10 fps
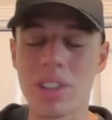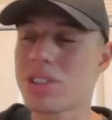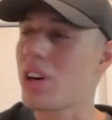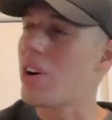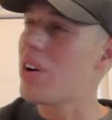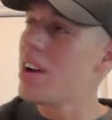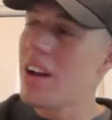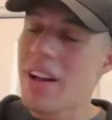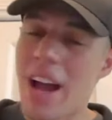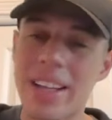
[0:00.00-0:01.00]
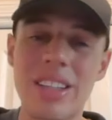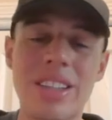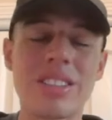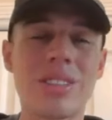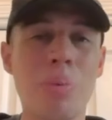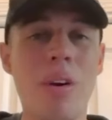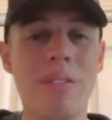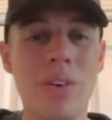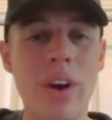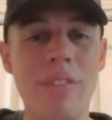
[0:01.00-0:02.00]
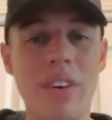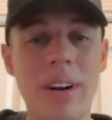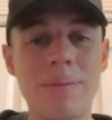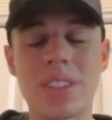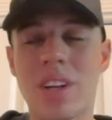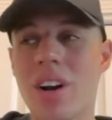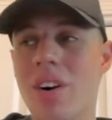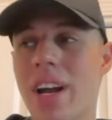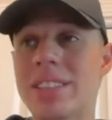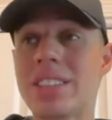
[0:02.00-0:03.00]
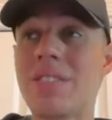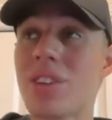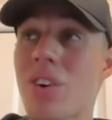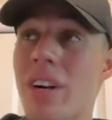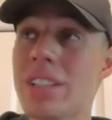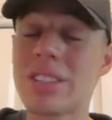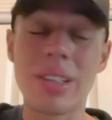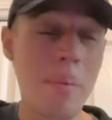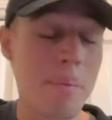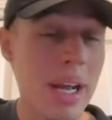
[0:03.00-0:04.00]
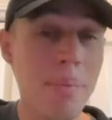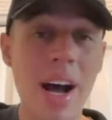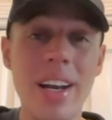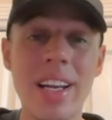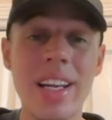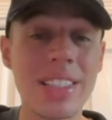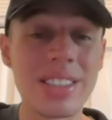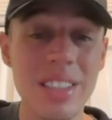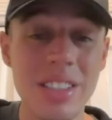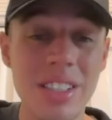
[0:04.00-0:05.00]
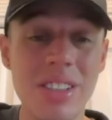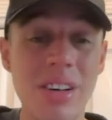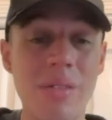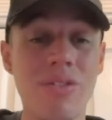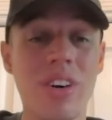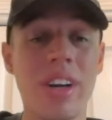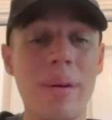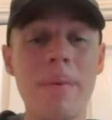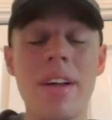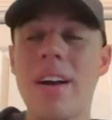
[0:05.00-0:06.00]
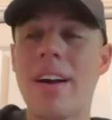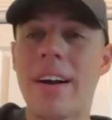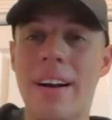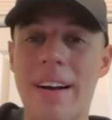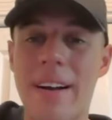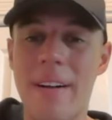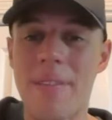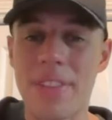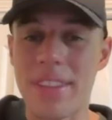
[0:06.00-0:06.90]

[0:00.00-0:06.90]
So I think this is the perfect way for him to go. And Stephen Lawrence, big body into the system for him. That